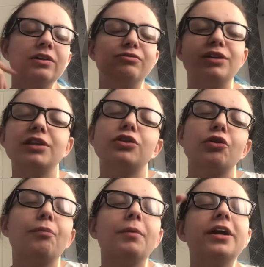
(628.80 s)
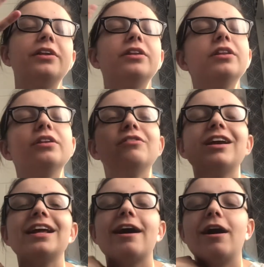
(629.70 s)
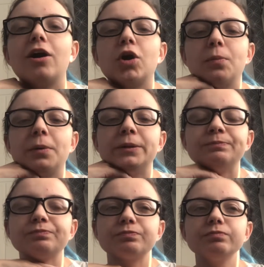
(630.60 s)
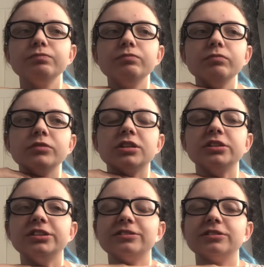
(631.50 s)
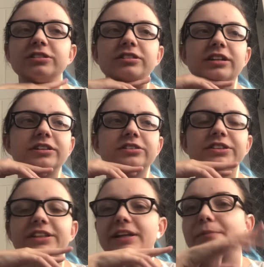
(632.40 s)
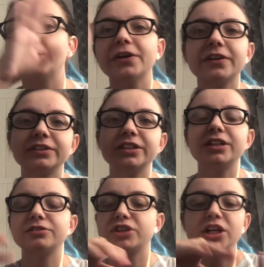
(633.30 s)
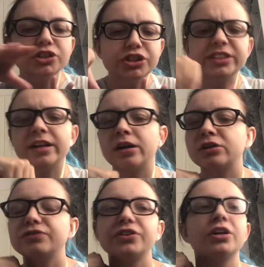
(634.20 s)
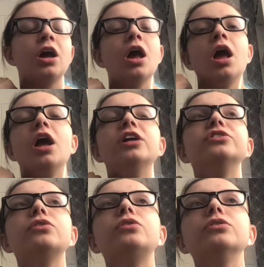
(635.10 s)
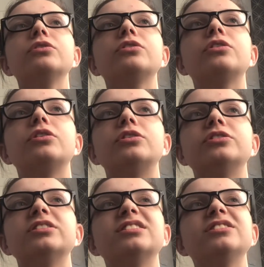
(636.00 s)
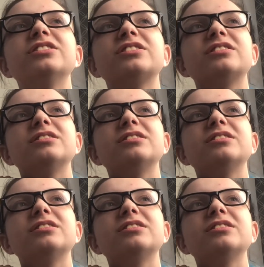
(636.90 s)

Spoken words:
read them, and they really help. It's like just saying, like, be yourself, challenge yourself, and it's all good. And then just